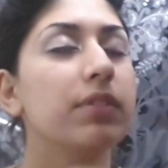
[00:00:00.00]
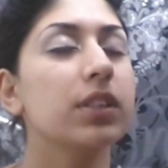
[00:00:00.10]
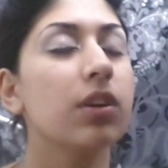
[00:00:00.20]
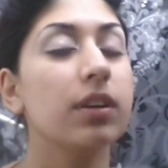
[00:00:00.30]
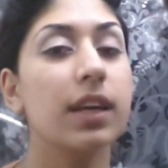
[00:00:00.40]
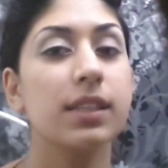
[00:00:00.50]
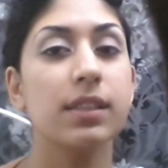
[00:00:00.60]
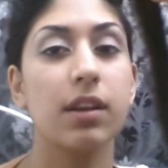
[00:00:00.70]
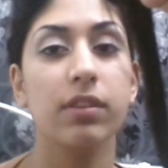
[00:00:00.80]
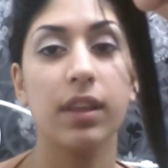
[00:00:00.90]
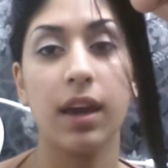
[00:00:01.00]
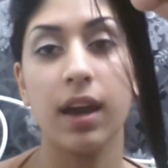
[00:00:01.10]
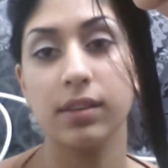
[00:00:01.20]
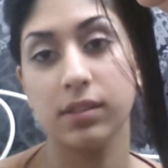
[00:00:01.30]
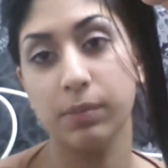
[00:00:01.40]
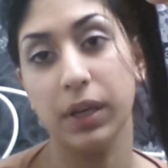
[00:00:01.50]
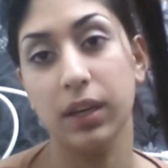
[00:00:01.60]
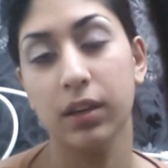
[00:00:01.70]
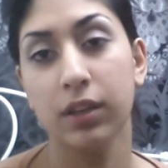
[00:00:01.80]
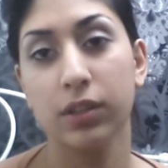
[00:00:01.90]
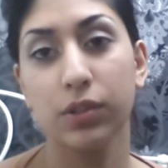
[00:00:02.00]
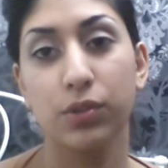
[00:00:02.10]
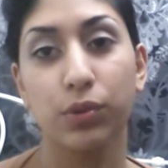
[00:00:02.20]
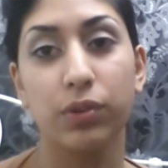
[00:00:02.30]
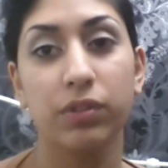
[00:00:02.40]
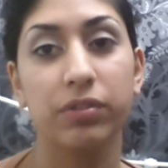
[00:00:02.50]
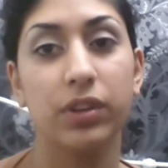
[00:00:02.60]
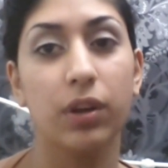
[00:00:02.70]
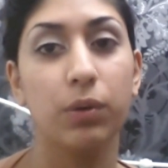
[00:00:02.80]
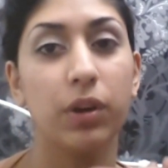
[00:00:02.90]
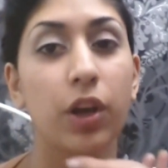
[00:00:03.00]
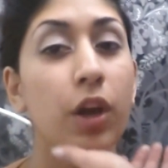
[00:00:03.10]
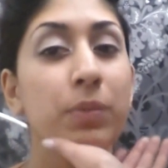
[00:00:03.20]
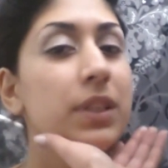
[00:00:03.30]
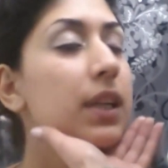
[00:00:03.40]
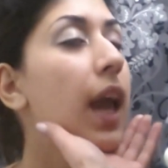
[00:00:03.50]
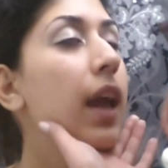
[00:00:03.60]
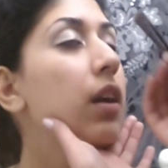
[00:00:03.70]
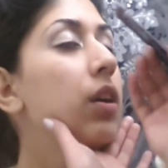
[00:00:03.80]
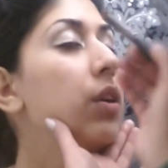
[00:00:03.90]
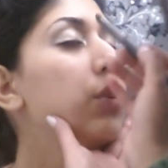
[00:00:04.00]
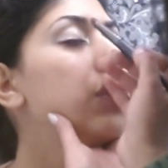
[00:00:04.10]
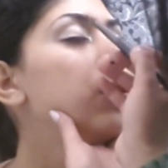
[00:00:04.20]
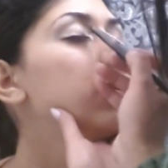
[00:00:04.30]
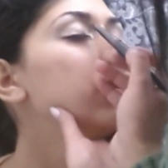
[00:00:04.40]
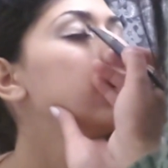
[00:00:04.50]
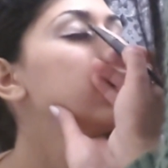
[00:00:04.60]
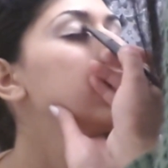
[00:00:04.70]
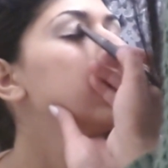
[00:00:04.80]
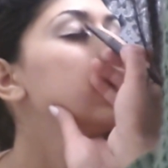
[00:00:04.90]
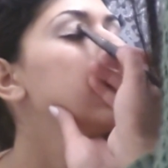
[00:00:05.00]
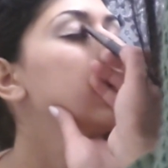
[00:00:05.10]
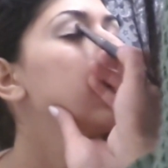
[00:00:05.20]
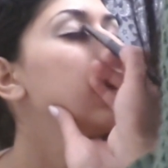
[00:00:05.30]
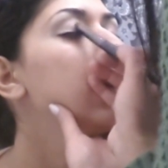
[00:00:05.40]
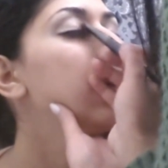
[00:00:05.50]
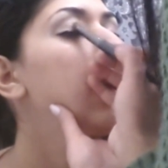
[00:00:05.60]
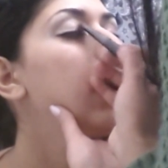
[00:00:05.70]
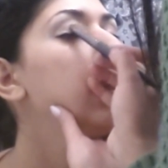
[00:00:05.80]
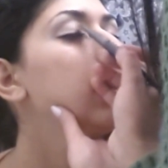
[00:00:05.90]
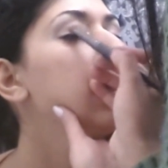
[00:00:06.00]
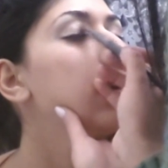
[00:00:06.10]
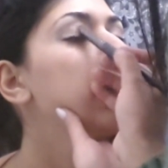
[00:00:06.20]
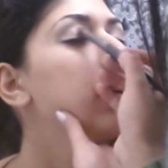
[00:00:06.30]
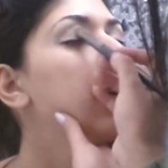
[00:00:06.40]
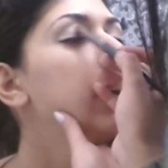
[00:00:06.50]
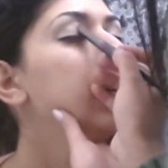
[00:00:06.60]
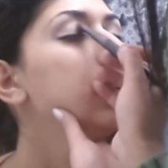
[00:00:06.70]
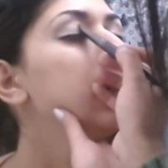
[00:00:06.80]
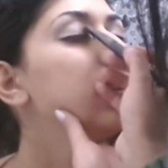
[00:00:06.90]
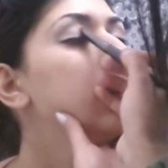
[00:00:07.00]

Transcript: It's not necessary that it has to be sort of, you know, an Urban Decay colour or anything of the kind.